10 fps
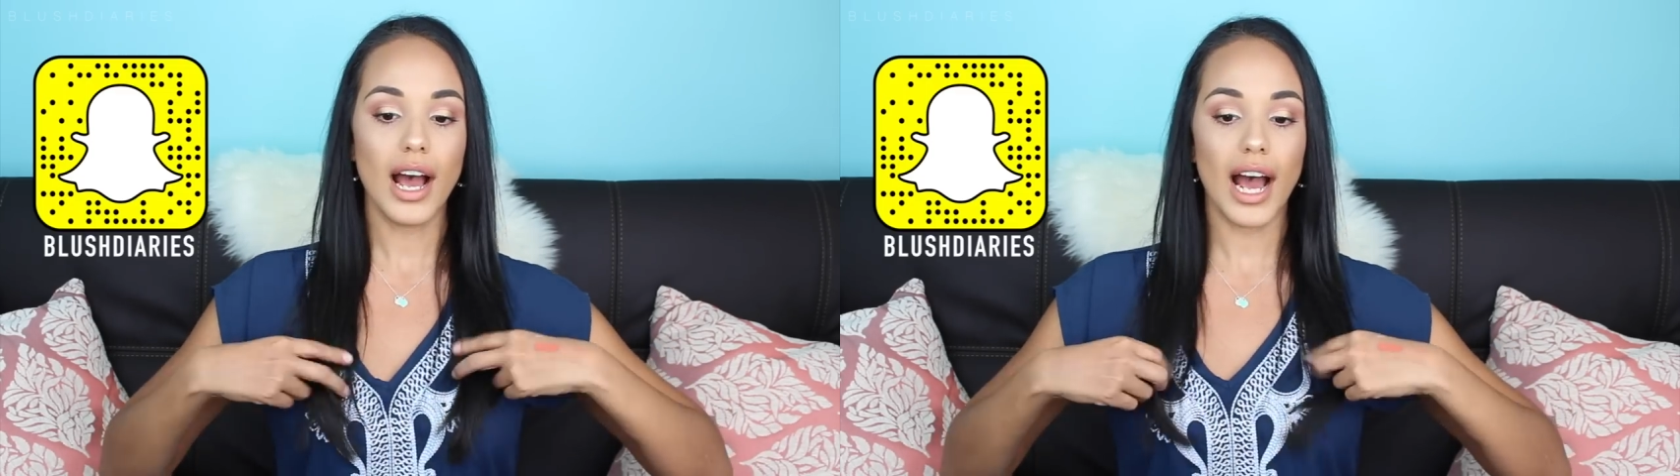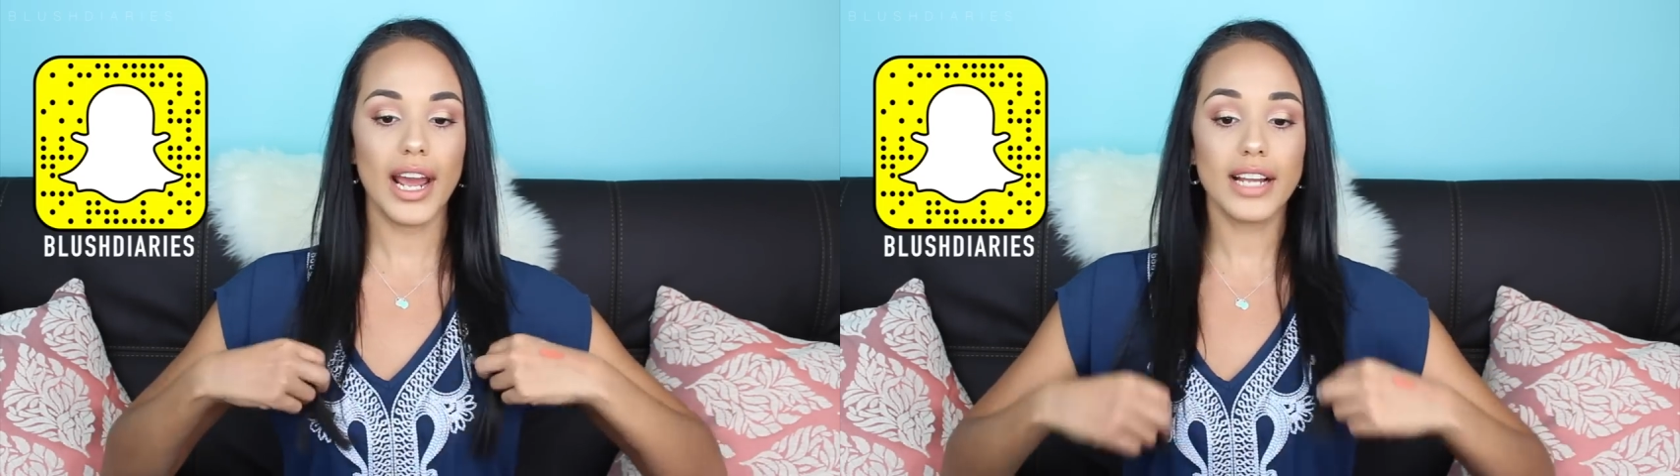
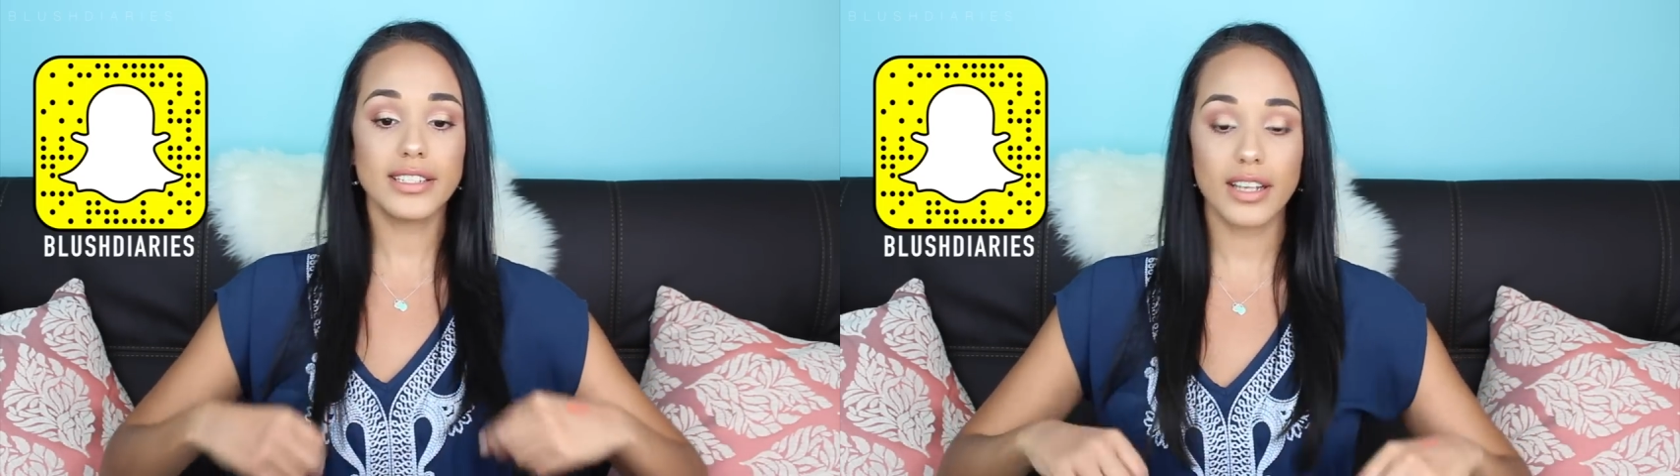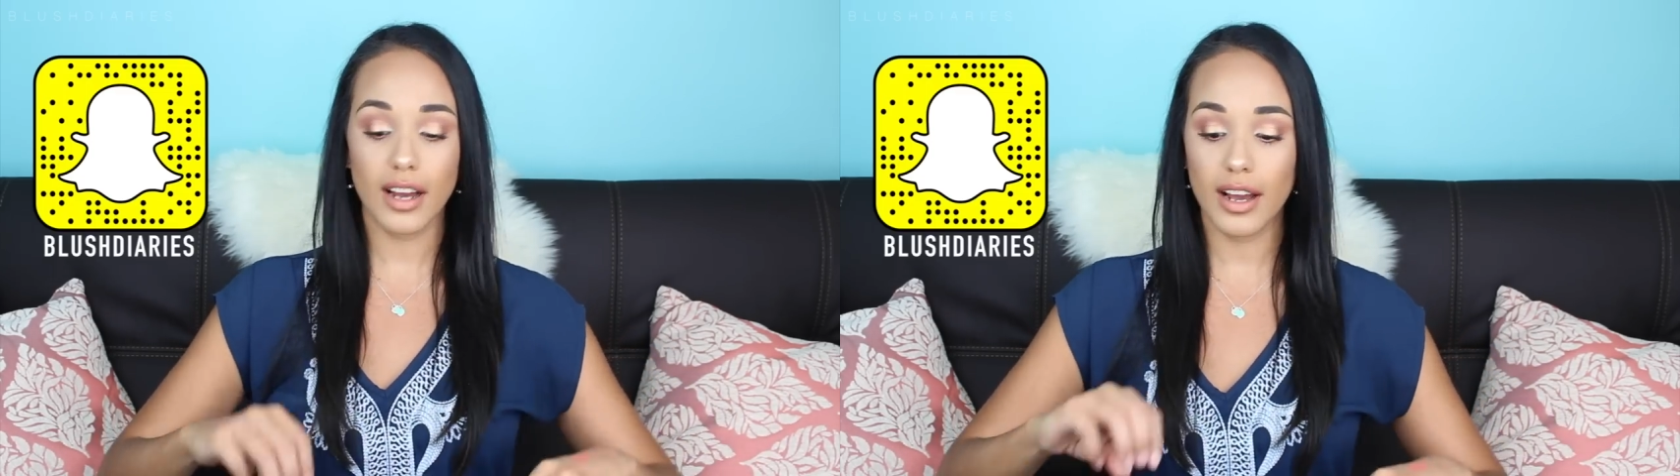I had
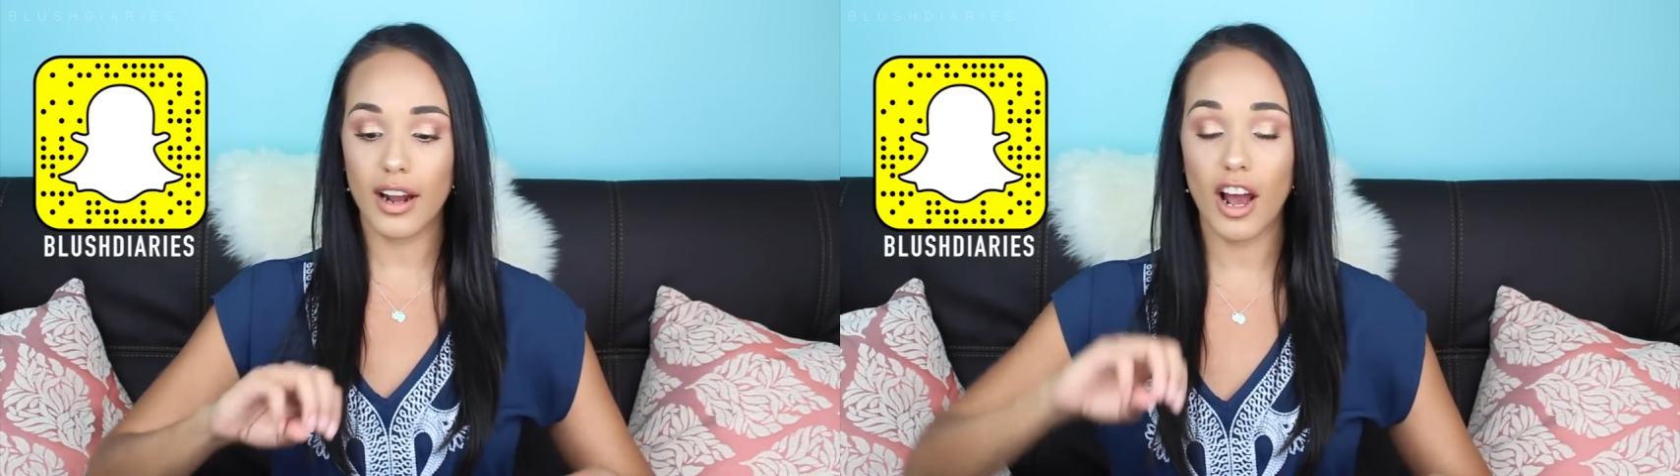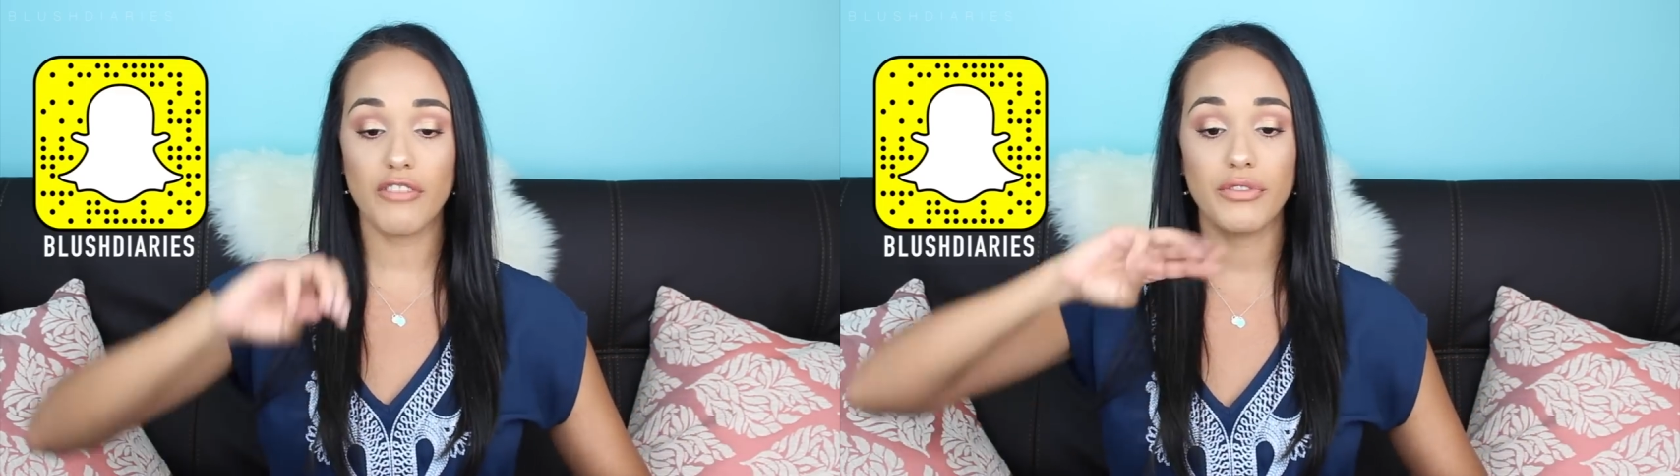to
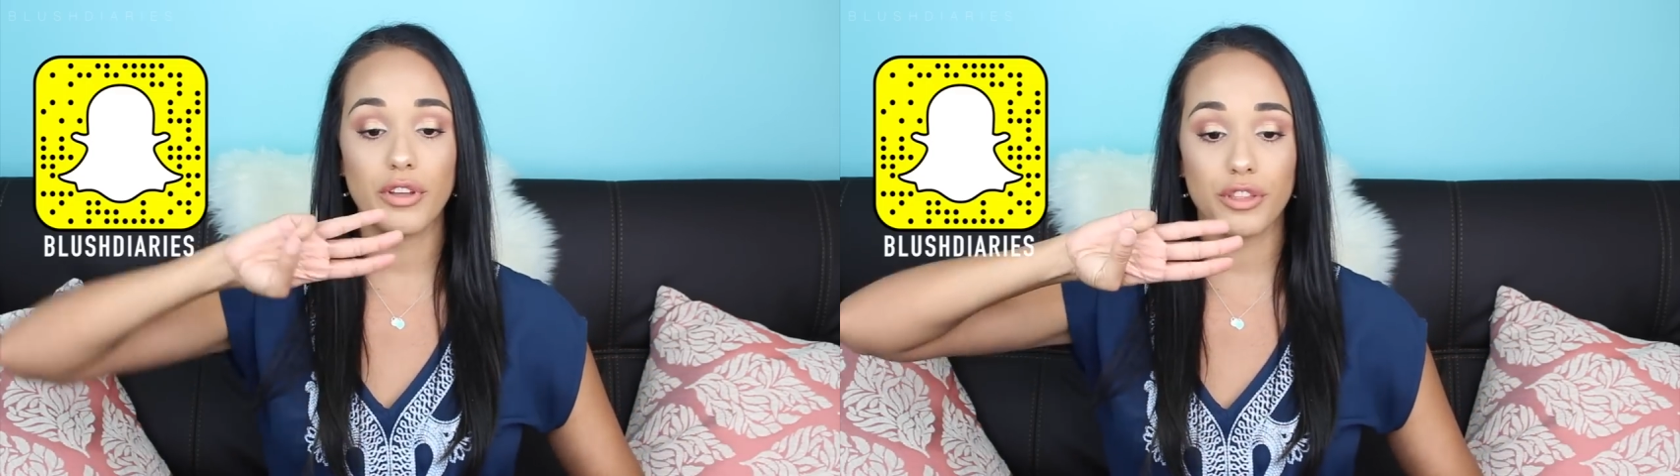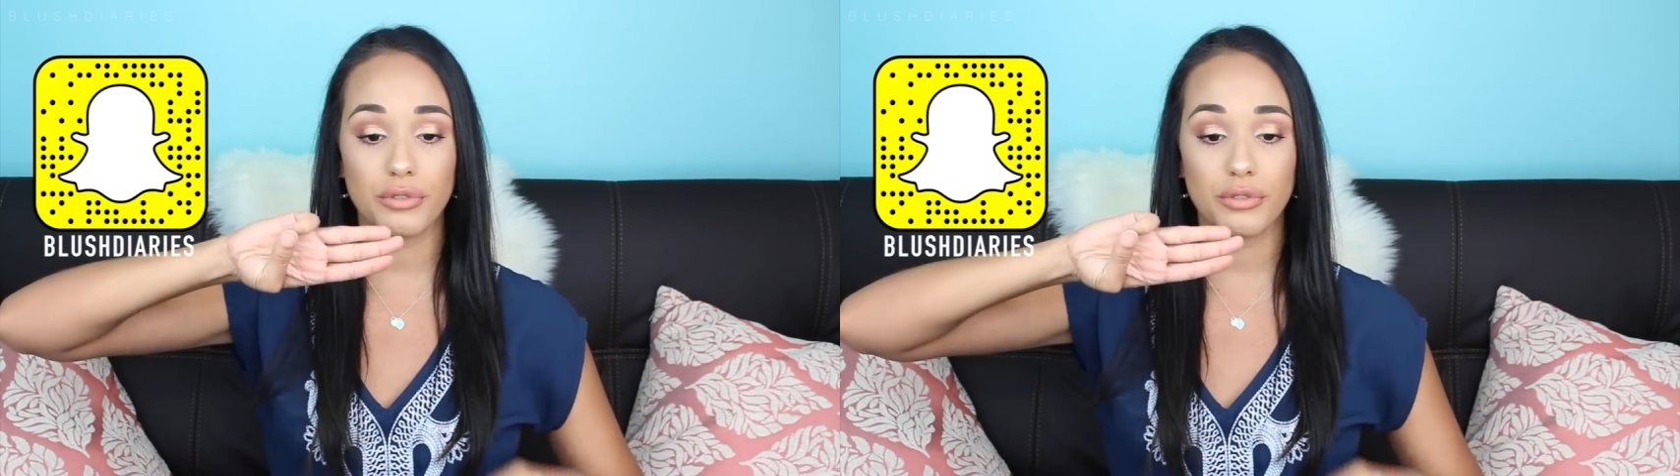cut off